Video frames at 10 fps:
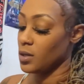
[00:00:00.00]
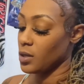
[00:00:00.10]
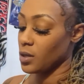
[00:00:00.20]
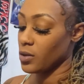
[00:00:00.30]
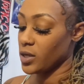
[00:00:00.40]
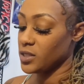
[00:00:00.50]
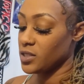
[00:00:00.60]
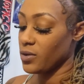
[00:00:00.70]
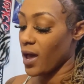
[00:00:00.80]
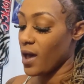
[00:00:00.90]
Going
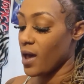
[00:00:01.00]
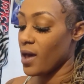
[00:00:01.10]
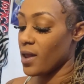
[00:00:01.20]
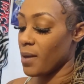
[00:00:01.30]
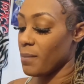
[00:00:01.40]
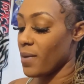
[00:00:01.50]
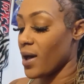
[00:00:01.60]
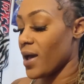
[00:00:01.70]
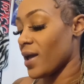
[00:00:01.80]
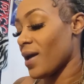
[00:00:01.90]
to add
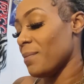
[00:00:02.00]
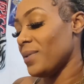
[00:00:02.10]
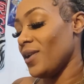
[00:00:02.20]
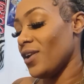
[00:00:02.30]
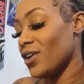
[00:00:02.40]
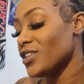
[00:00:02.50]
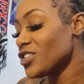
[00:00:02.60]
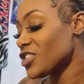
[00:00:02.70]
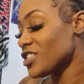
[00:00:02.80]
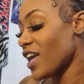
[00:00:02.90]
my
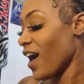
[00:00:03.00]
blush.